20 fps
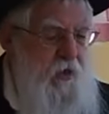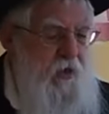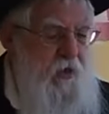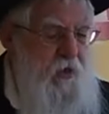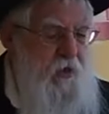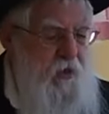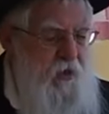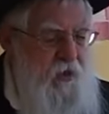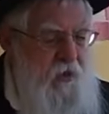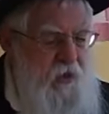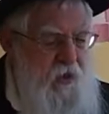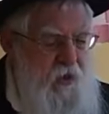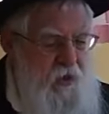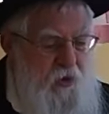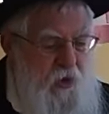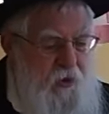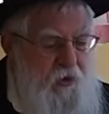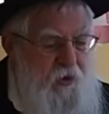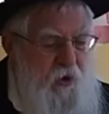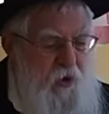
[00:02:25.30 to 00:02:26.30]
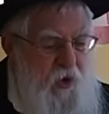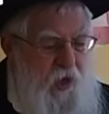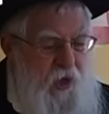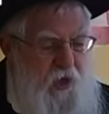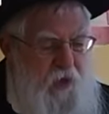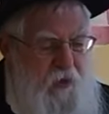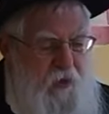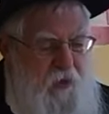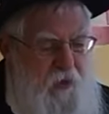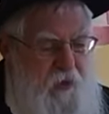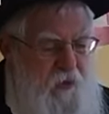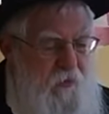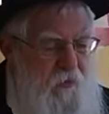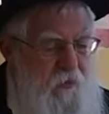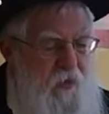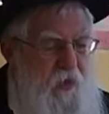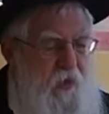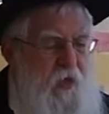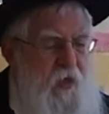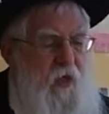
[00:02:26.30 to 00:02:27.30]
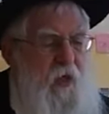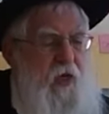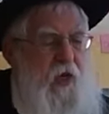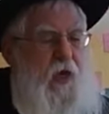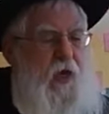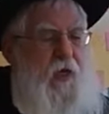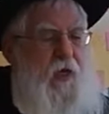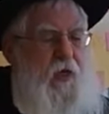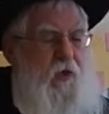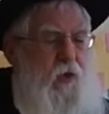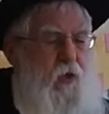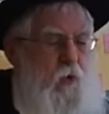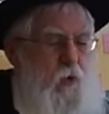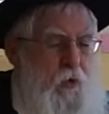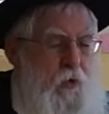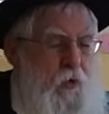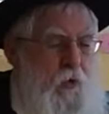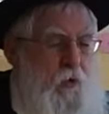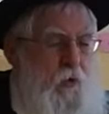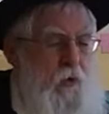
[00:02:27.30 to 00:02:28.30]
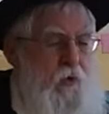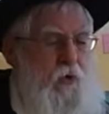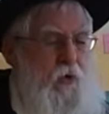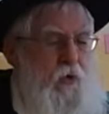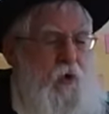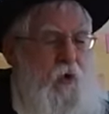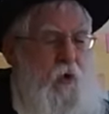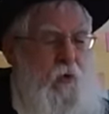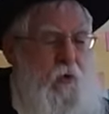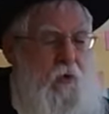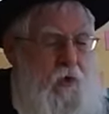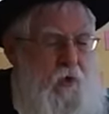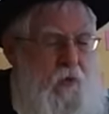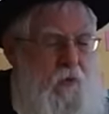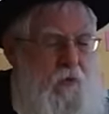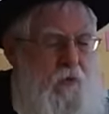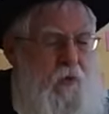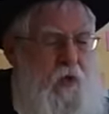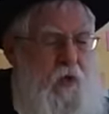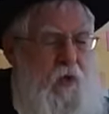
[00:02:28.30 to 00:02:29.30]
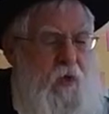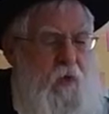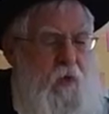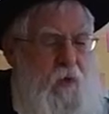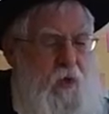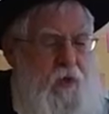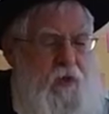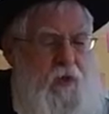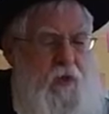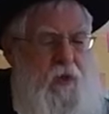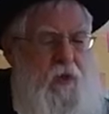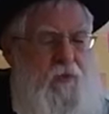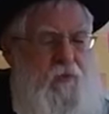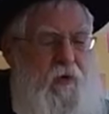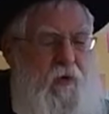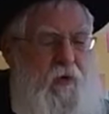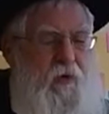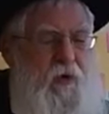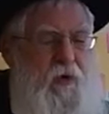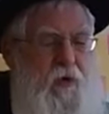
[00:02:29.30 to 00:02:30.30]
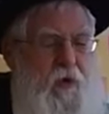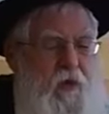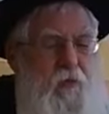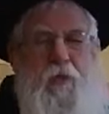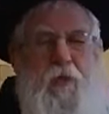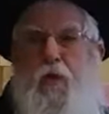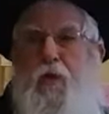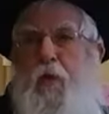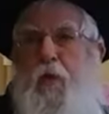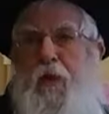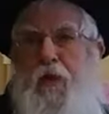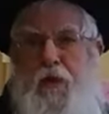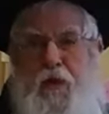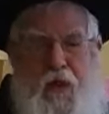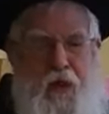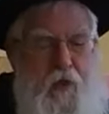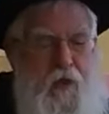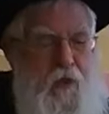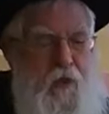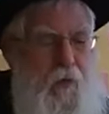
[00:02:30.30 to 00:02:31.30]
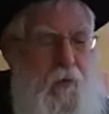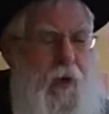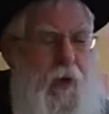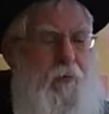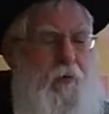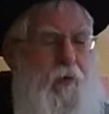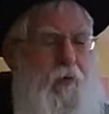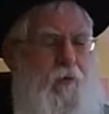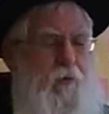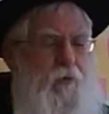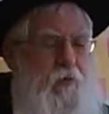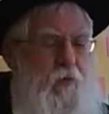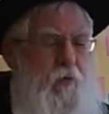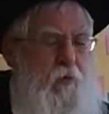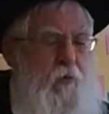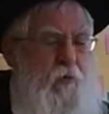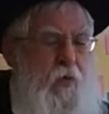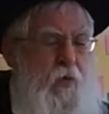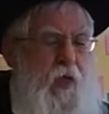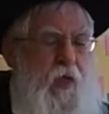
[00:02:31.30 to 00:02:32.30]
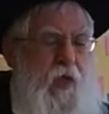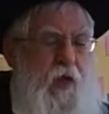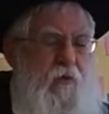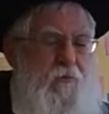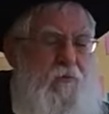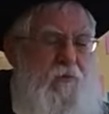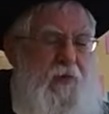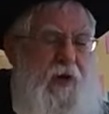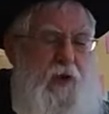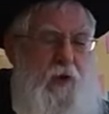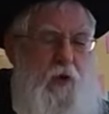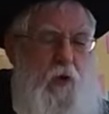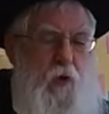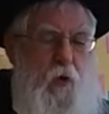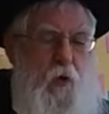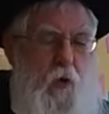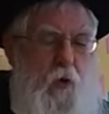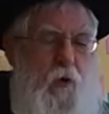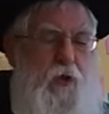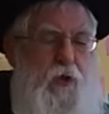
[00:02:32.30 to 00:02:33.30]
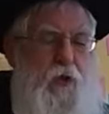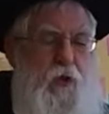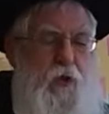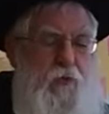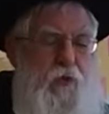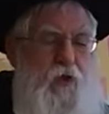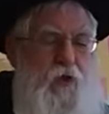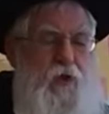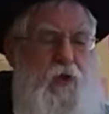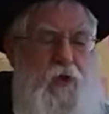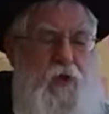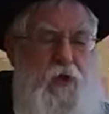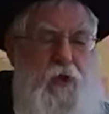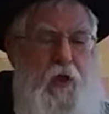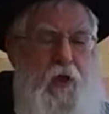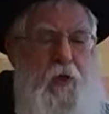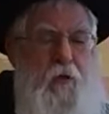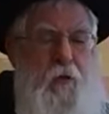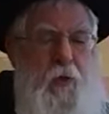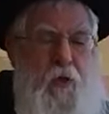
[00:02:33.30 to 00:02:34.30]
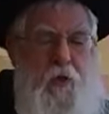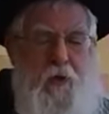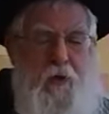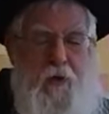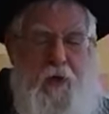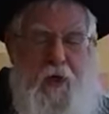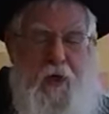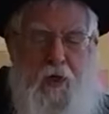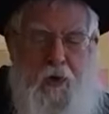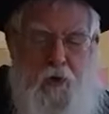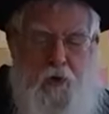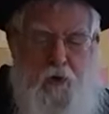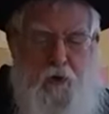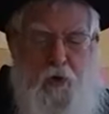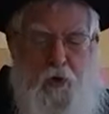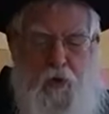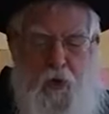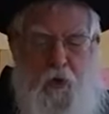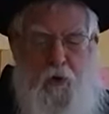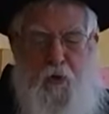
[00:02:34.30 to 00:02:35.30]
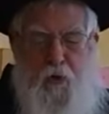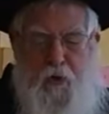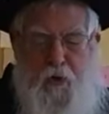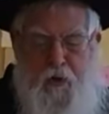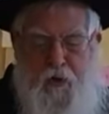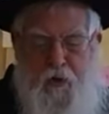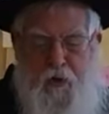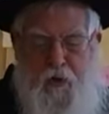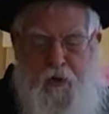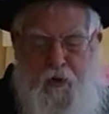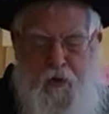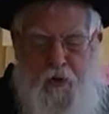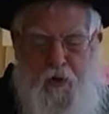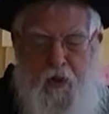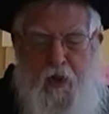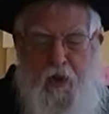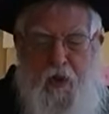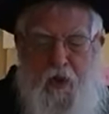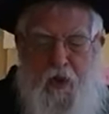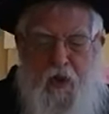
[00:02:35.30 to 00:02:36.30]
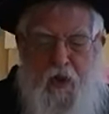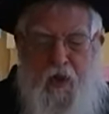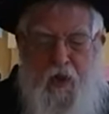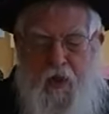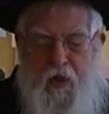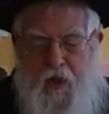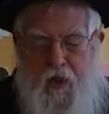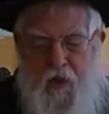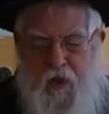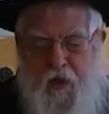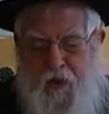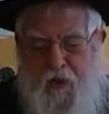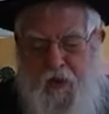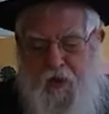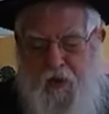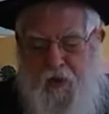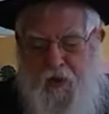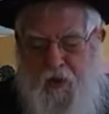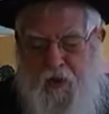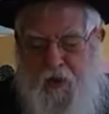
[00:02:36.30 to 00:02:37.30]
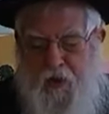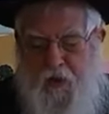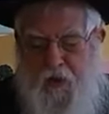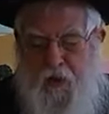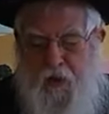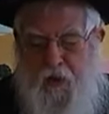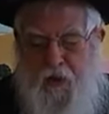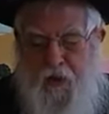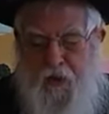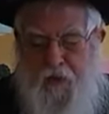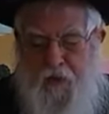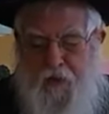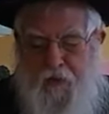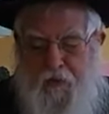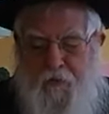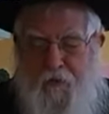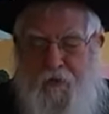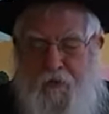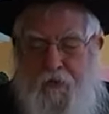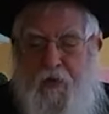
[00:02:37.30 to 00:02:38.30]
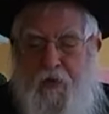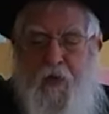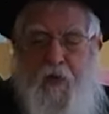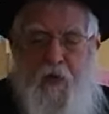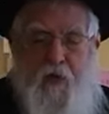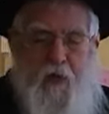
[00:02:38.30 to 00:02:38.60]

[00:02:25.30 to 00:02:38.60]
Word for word: it's it's underlined, and I'll just read the word slowly. It says very similar to what it said in the Rambam. And in fact, the origin of this is in Gemara, and I'll soon show you. It's in it's in. Um,